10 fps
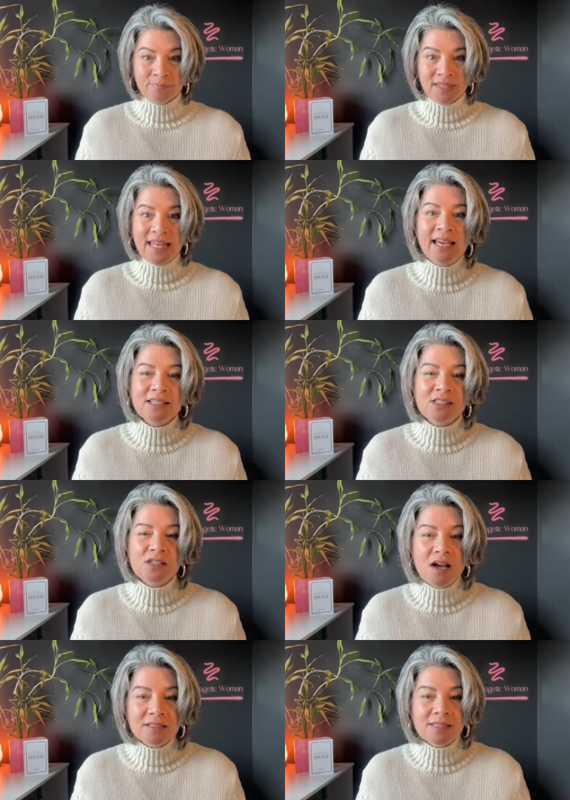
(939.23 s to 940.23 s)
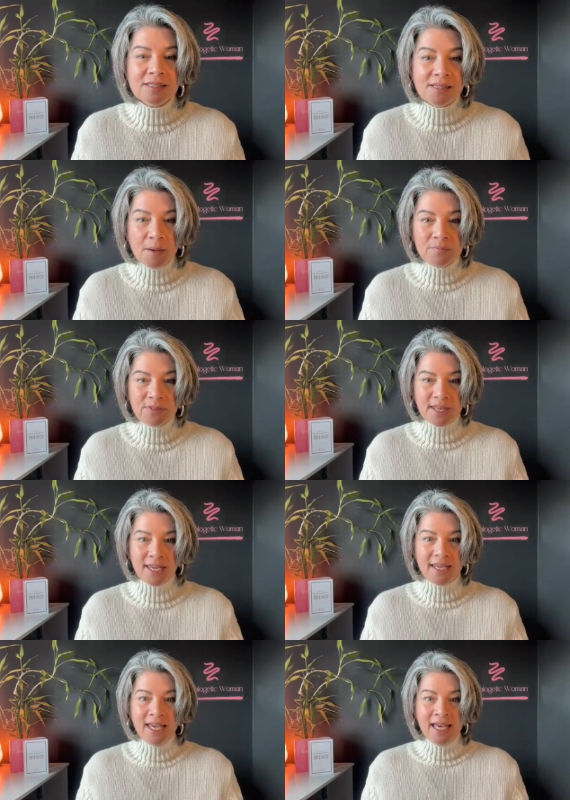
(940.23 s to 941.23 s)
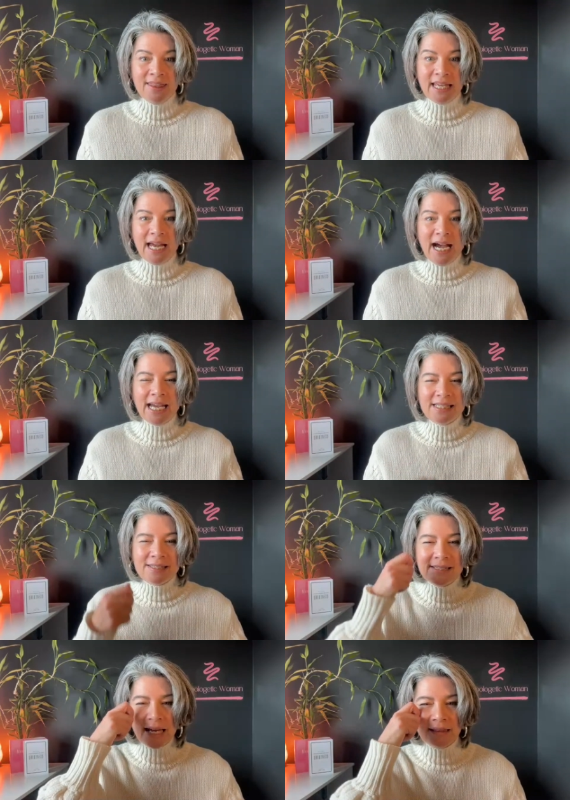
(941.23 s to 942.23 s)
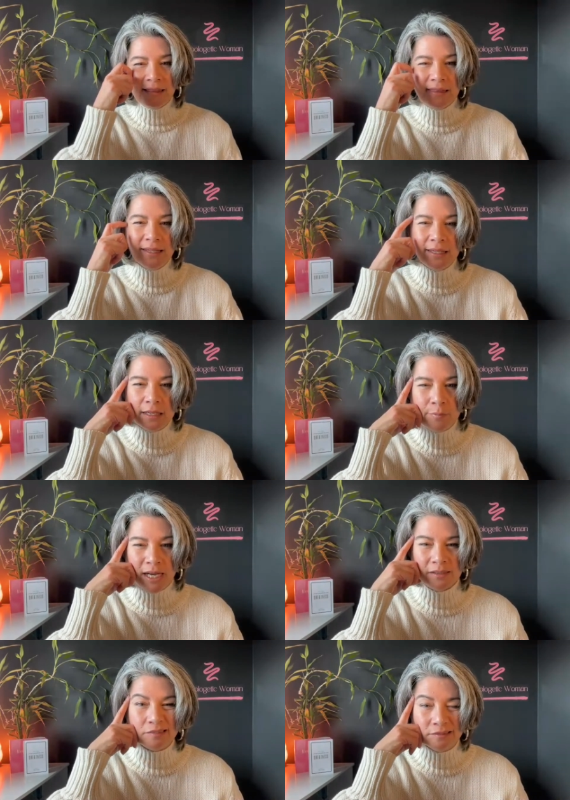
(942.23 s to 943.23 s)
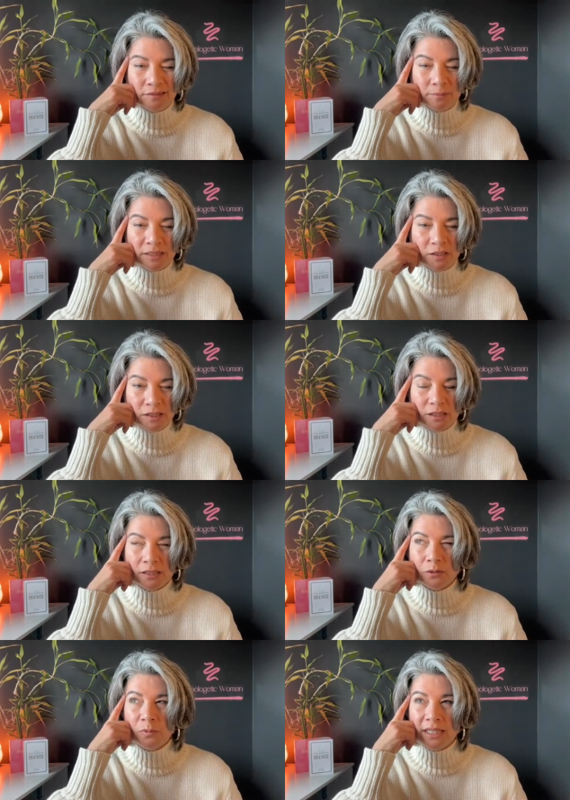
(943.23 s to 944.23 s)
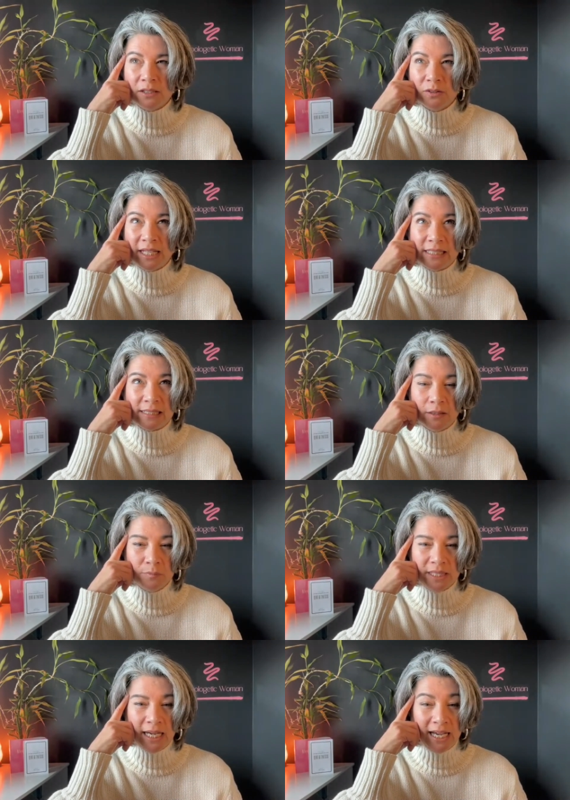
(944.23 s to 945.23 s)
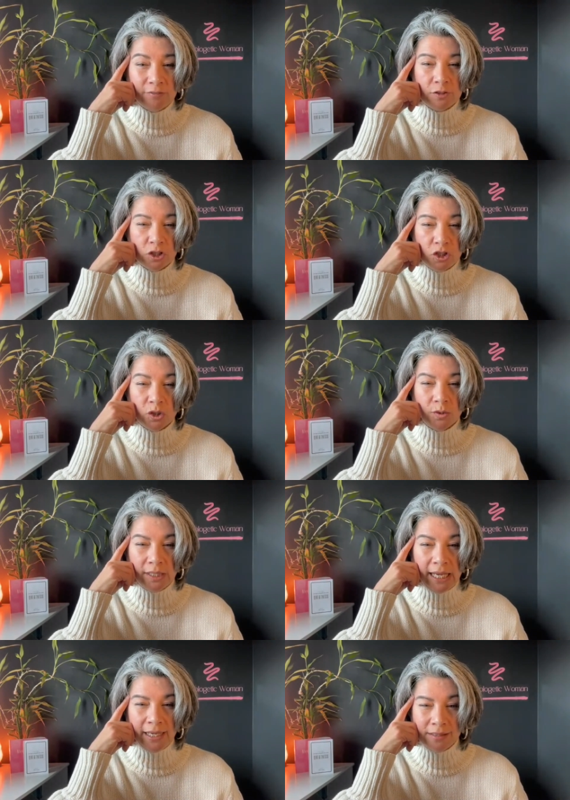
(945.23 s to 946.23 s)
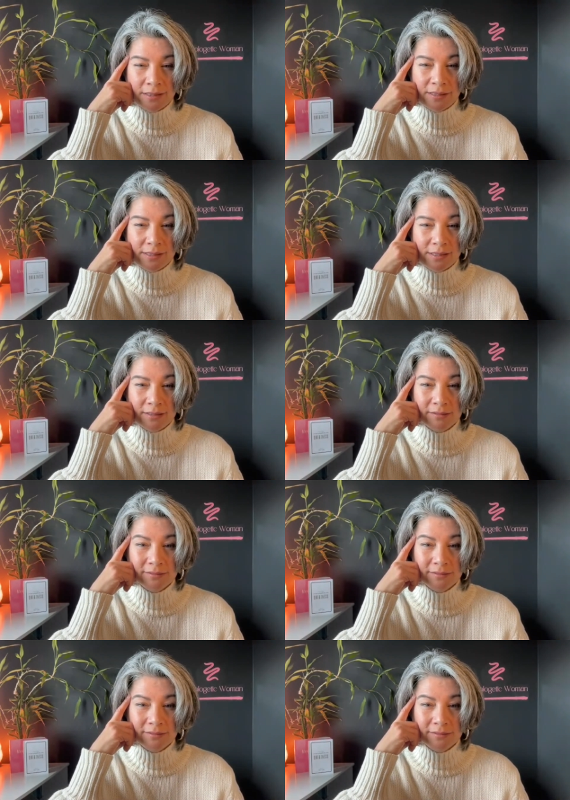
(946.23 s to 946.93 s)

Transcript: That is not something that I sat thinking about, oh my God, what do they tell me I have to do next?